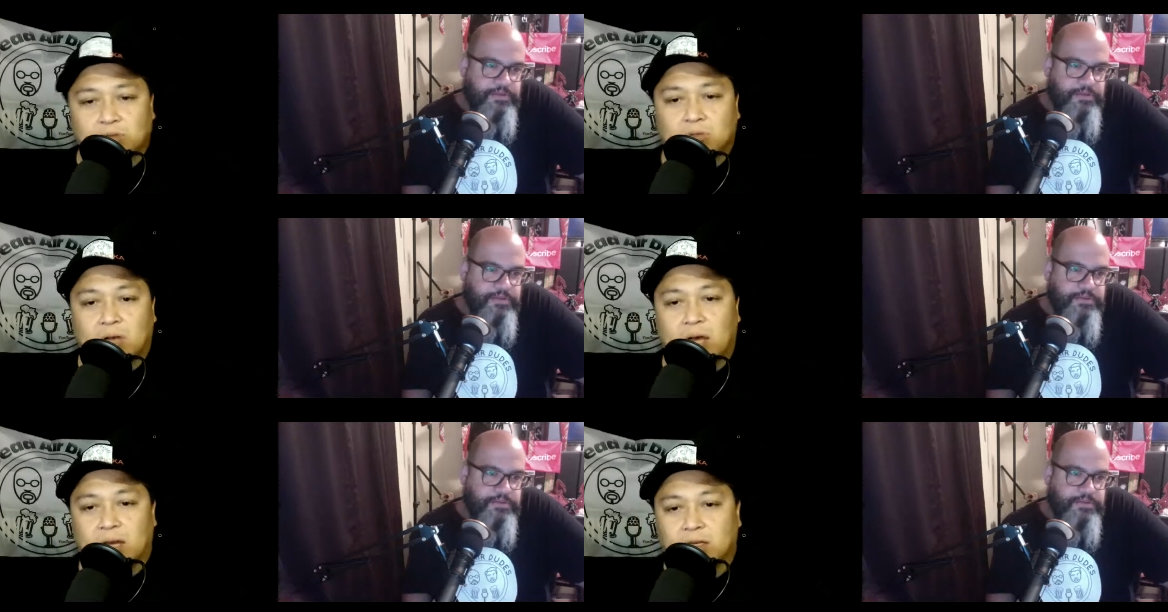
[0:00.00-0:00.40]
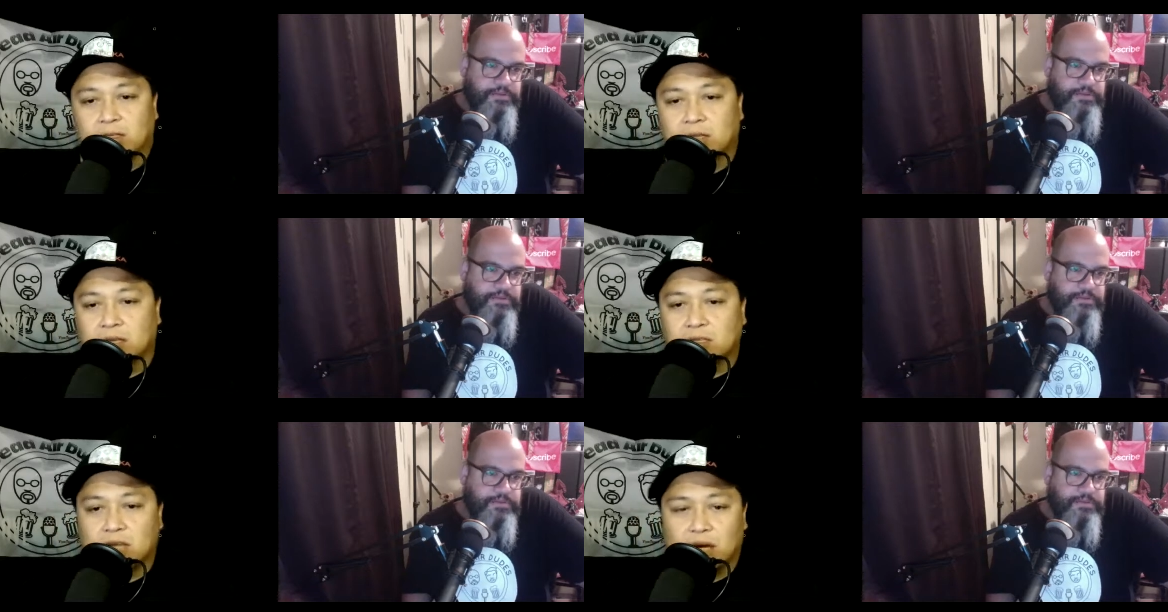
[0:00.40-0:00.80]
Speaker 1: You got it,
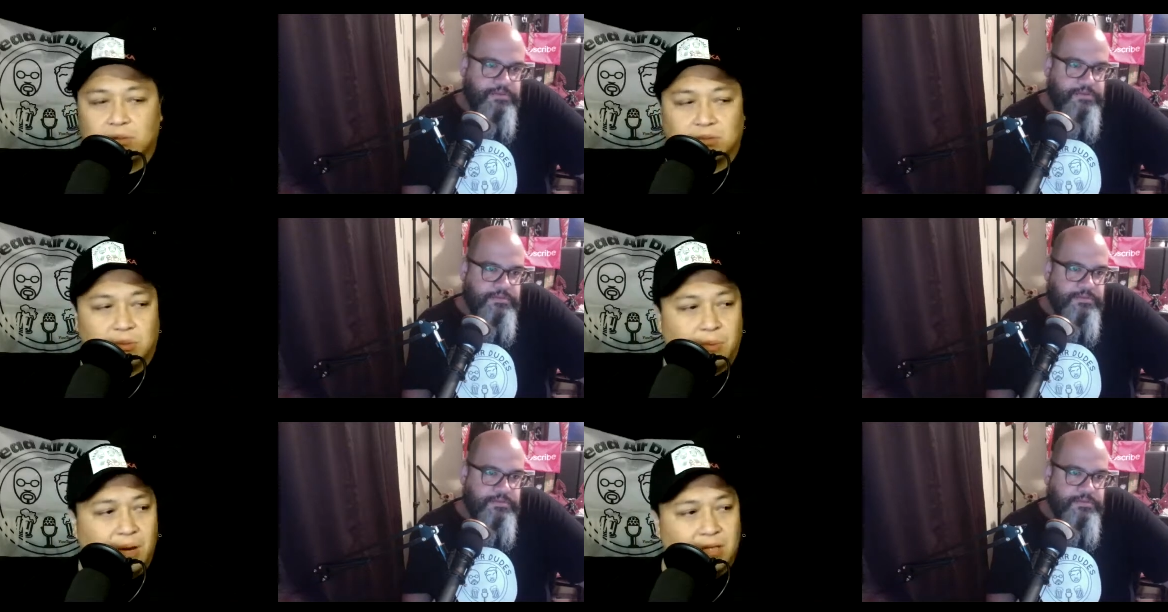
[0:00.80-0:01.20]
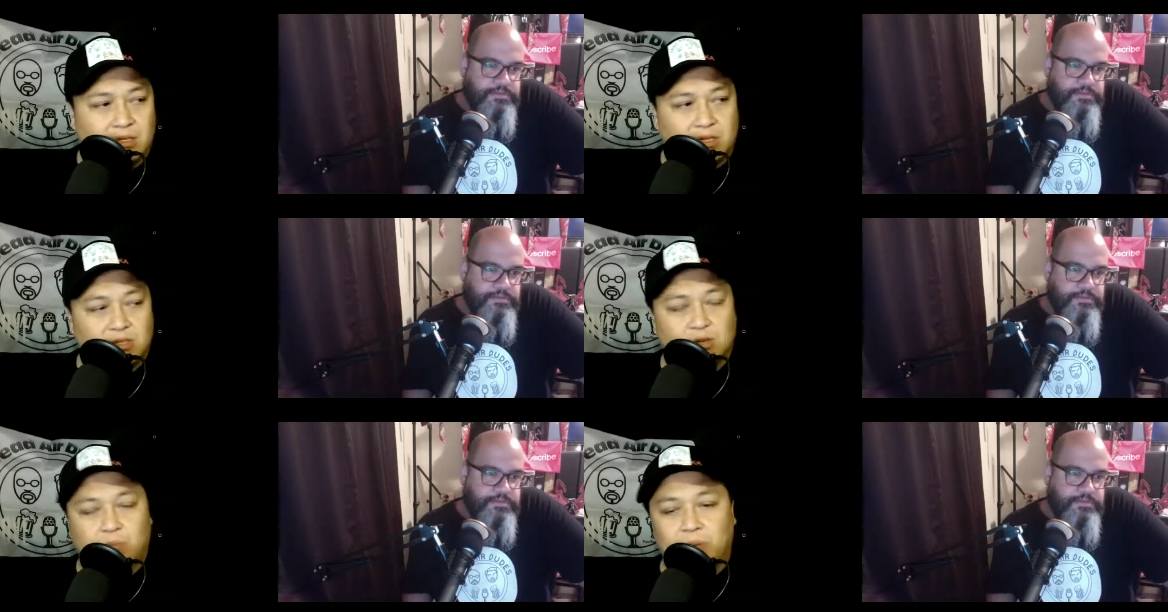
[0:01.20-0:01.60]
10 times.
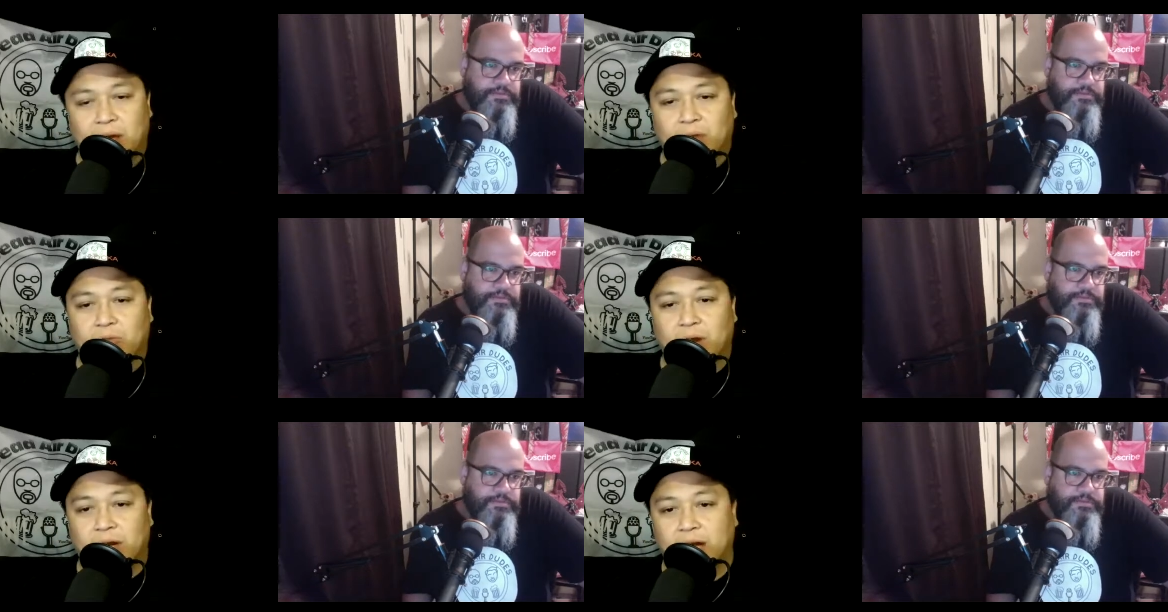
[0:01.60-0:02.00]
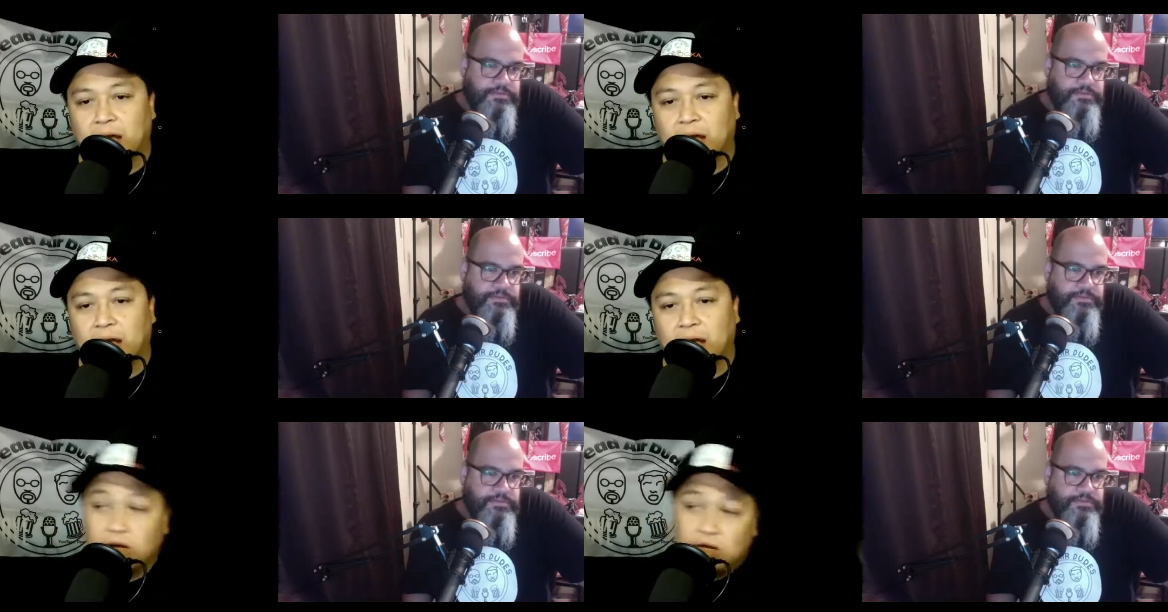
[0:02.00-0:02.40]
Deposit in your bank right
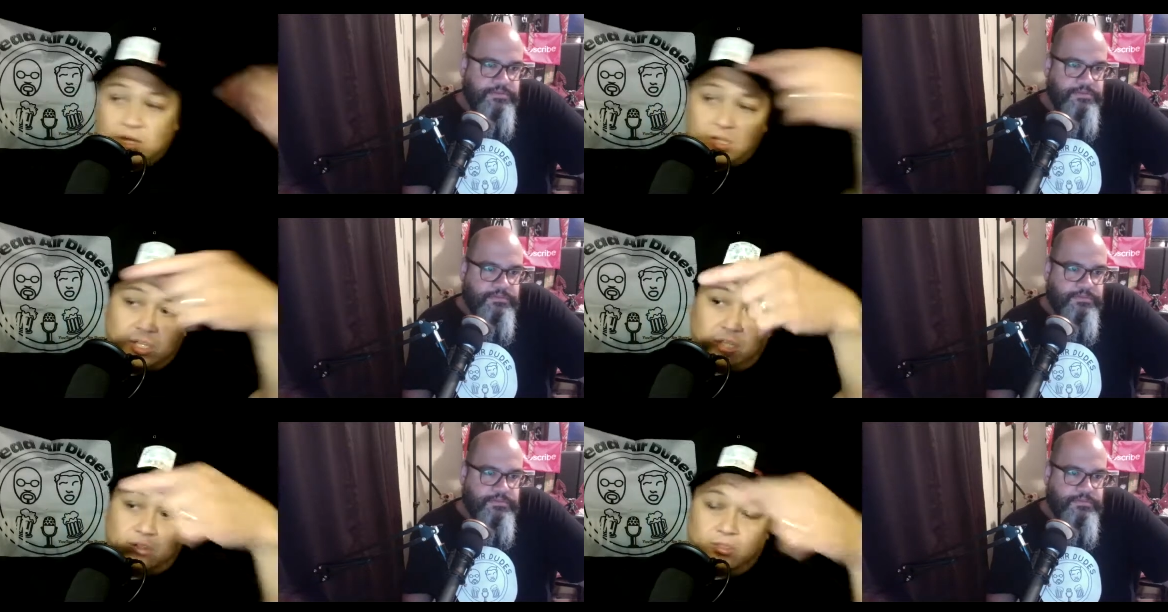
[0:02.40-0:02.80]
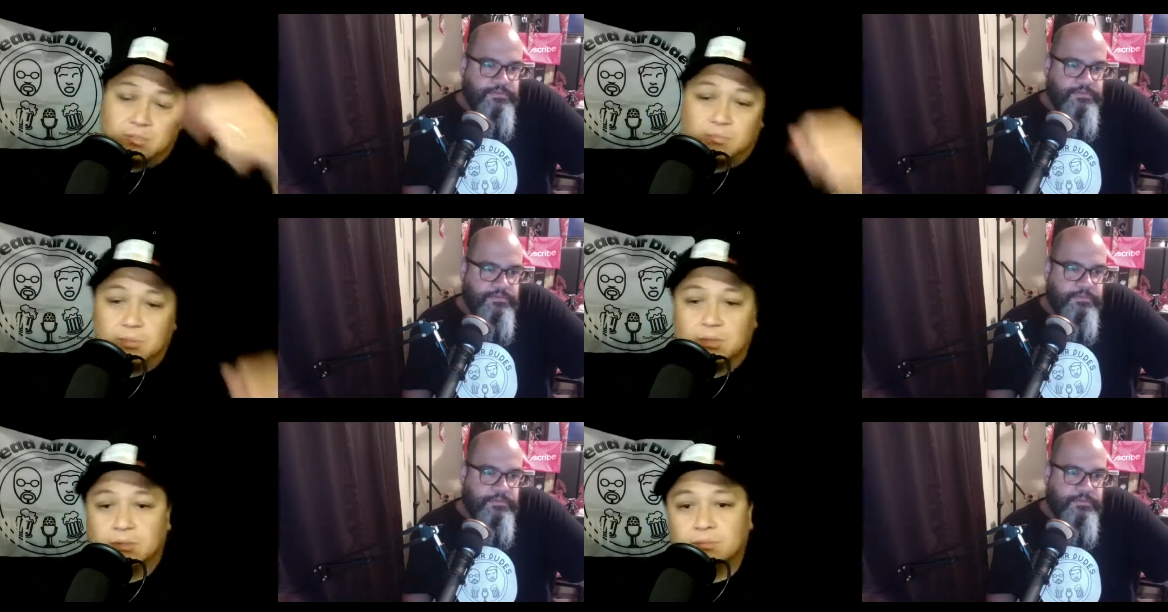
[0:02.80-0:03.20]
now. Kill this
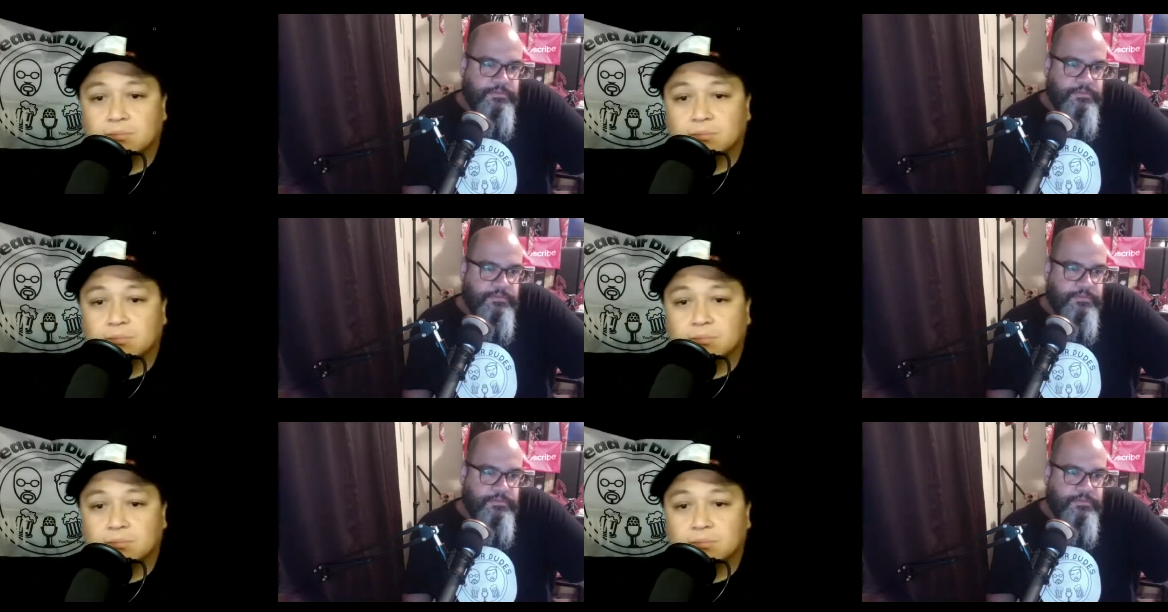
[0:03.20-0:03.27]
bitch.